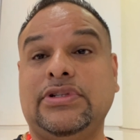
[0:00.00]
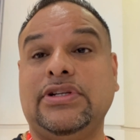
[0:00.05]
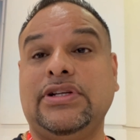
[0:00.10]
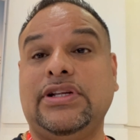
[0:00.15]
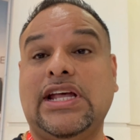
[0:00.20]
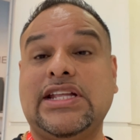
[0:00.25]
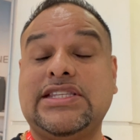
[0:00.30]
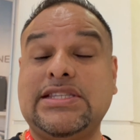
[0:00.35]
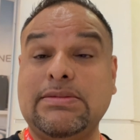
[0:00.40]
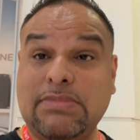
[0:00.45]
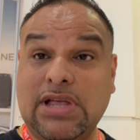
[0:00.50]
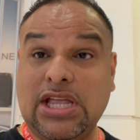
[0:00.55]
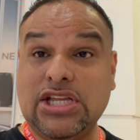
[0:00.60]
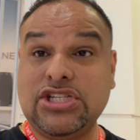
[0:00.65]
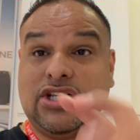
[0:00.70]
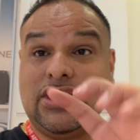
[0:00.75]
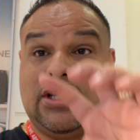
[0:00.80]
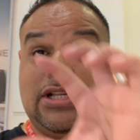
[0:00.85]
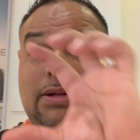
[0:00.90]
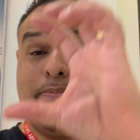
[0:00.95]
Not to
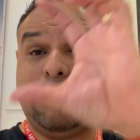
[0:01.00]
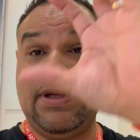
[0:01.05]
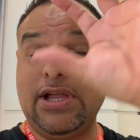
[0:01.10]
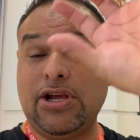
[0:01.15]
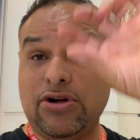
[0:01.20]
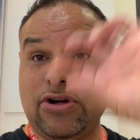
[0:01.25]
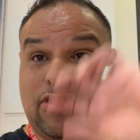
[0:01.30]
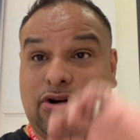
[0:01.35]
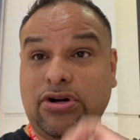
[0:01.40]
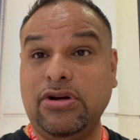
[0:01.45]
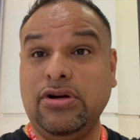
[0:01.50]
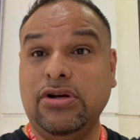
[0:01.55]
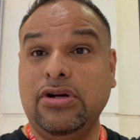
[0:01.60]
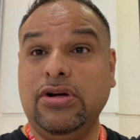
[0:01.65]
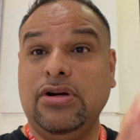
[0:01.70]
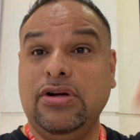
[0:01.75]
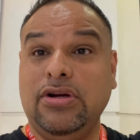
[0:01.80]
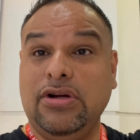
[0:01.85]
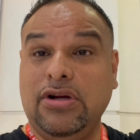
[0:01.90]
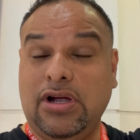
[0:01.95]
mention the bigger
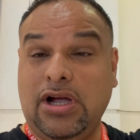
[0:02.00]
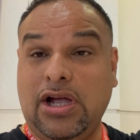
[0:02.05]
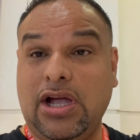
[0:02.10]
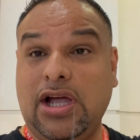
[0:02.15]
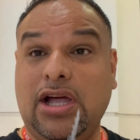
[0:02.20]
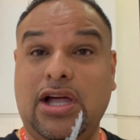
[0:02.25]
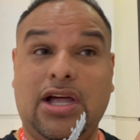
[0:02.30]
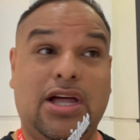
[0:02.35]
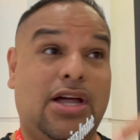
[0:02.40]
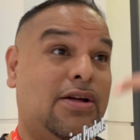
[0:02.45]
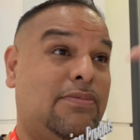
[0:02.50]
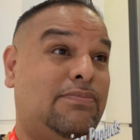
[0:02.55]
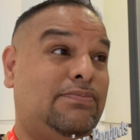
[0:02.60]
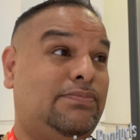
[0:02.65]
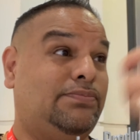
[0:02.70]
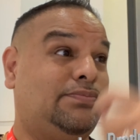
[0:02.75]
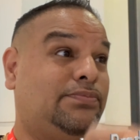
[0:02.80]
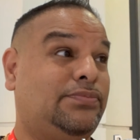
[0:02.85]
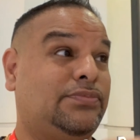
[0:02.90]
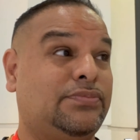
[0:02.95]
um,
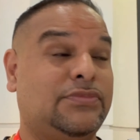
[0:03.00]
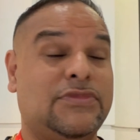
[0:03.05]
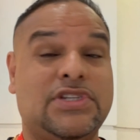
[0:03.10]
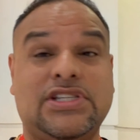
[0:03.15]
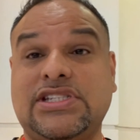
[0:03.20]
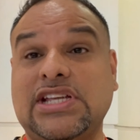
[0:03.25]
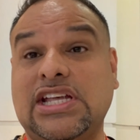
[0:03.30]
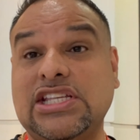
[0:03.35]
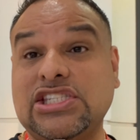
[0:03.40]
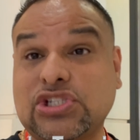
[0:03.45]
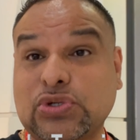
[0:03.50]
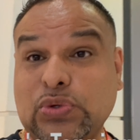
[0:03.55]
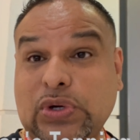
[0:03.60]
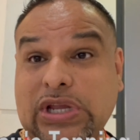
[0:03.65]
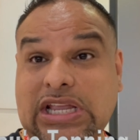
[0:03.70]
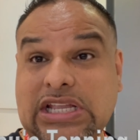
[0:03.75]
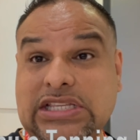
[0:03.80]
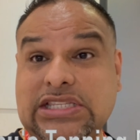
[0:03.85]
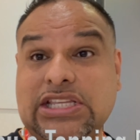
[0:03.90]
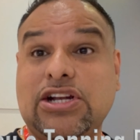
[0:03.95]

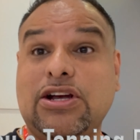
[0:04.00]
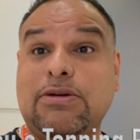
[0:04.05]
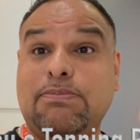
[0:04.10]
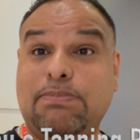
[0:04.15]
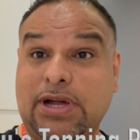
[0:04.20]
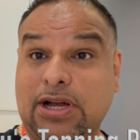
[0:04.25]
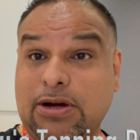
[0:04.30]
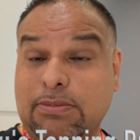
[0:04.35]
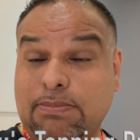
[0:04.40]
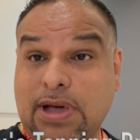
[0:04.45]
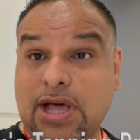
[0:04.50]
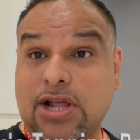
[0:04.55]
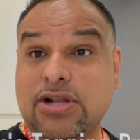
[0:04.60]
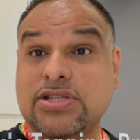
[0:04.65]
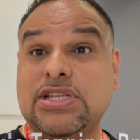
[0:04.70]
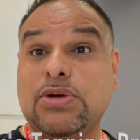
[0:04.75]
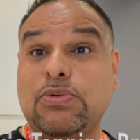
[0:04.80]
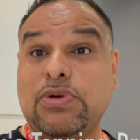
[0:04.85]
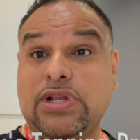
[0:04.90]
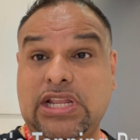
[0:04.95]
sunscreens that are bigger bottles
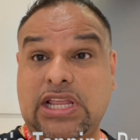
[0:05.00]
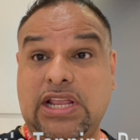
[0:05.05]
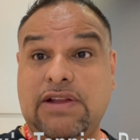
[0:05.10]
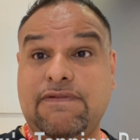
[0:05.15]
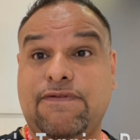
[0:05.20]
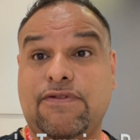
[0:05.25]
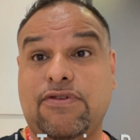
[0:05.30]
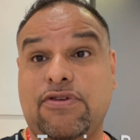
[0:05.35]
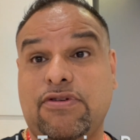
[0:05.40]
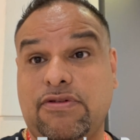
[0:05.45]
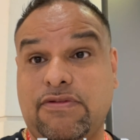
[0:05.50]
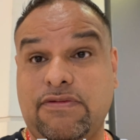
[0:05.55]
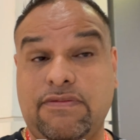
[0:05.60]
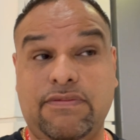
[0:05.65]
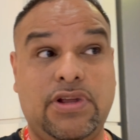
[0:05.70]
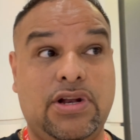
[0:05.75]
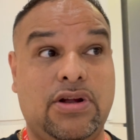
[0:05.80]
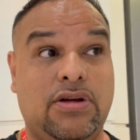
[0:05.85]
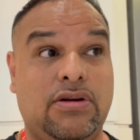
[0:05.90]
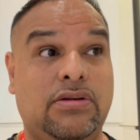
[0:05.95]
that we need for,
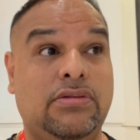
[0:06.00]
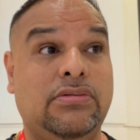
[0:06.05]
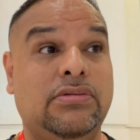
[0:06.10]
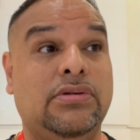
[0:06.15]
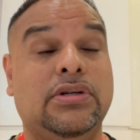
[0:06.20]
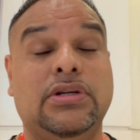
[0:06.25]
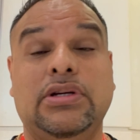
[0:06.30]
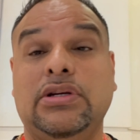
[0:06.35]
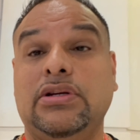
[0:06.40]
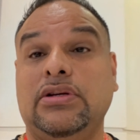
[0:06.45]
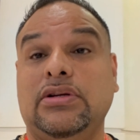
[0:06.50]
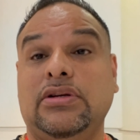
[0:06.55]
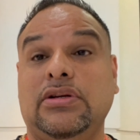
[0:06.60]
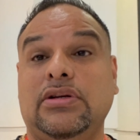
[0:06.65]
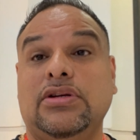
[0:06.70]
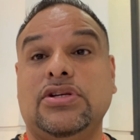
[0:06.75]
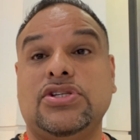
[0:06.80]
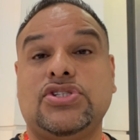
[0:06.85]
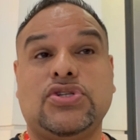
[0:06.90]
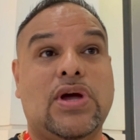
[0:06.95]
you know.
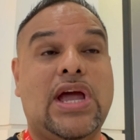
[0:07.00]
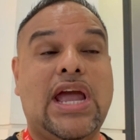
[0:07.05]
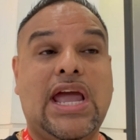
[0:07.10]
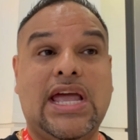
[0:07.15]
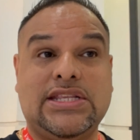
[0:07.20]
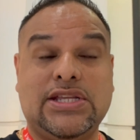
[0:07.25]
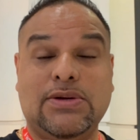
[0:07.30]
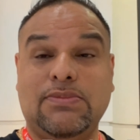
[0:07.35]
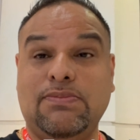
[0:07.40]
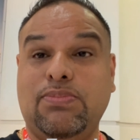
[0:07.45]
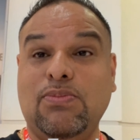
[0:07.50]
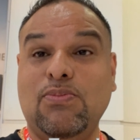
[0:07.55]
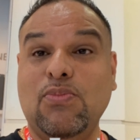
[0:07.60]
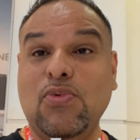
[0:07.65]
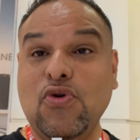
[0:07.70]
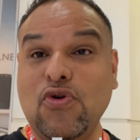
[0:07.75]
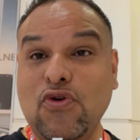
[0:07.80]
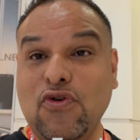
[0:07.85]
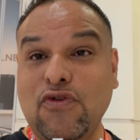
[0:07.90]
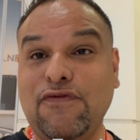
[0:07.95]
So I had to
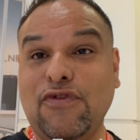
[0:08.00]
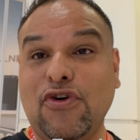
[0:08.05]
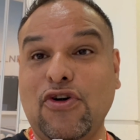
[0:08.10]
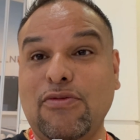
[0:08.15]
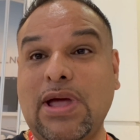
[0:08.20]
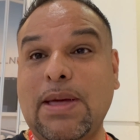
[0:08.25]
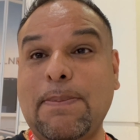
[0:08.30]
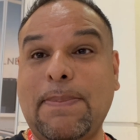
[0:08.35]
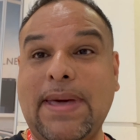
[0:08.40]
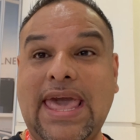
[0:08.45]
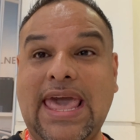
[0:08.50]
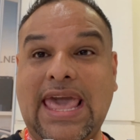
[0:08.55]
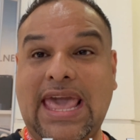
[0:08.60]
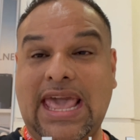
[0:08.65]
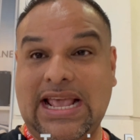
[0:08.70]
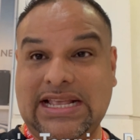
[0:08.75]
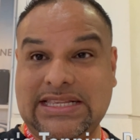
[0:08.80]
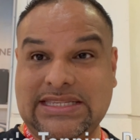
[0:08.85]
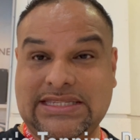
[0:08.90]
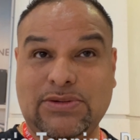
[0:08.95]
move all my
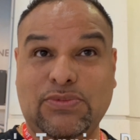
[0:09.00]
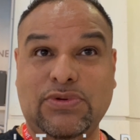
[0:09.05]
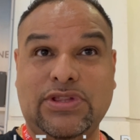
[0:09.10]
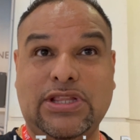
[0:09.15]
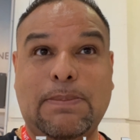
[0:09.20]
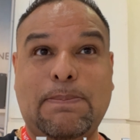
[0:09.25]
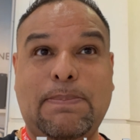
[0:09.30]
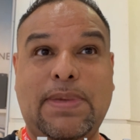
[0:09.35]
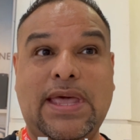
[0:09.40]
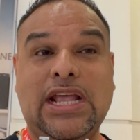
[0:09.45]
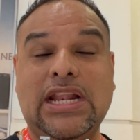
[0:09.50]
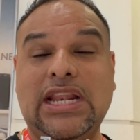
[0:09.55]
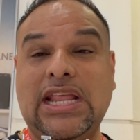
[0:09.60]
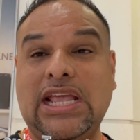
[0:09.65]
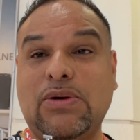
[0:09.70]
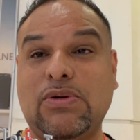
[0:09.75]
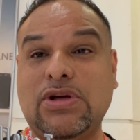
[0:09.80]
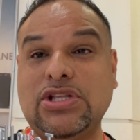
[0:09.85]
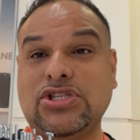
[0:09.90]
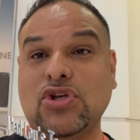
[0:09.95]
bags with the big
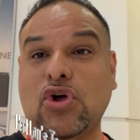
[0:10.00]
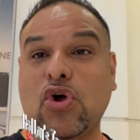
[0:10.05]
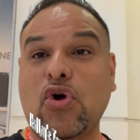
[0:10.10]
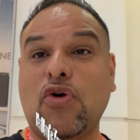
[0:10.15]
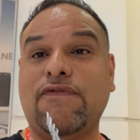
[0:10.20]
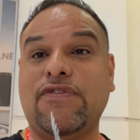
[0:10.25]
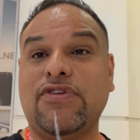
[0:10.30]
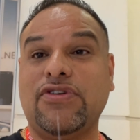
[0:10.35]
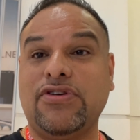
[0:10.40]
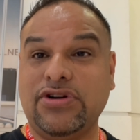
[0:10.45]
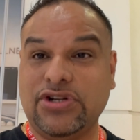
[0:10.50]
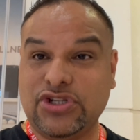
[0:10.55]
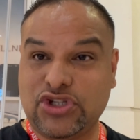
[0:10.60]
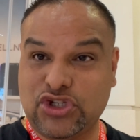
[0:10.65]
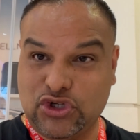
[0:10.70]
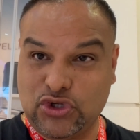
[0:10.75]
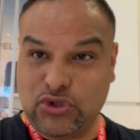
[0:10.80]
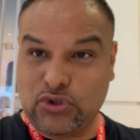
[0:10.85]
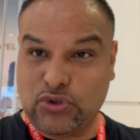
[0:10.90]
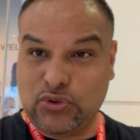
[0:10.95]
liquids over
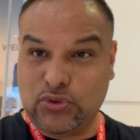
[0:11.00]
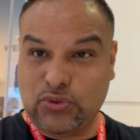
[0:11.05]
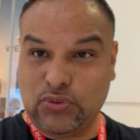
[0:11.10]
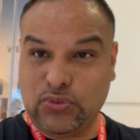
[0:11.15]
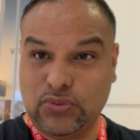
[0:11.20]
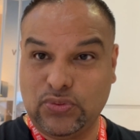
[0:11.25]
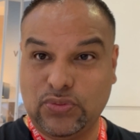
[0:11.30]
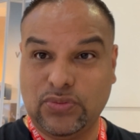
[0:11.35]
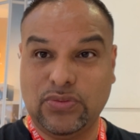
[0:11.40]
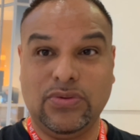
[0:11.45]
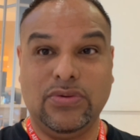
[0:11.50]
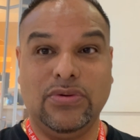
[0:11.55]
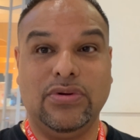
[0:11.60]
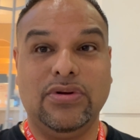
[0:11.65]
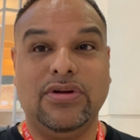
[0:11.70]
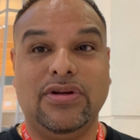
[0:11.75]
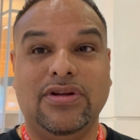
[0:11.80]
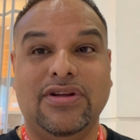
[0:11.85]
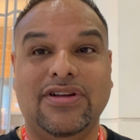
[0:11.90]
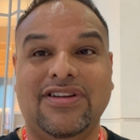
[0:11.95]
to
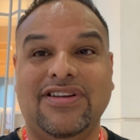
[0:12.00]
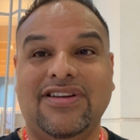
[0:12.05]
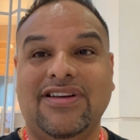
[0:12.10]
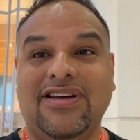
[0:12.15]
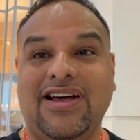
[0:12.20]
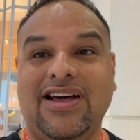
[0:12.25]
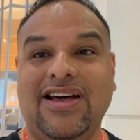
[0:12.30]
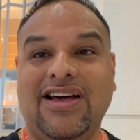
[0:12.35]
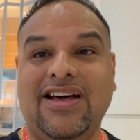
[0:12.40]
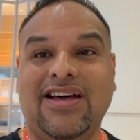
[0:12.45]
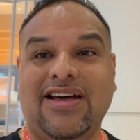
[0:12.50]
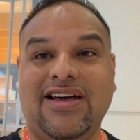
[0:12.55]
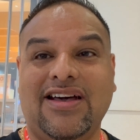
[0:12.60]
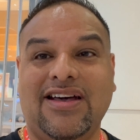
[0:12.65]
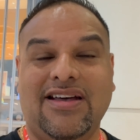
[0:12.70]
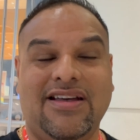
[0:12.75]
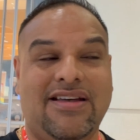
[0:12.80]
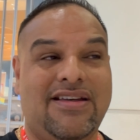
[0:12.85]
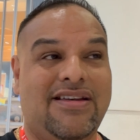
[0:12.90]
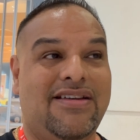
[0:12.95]
uh,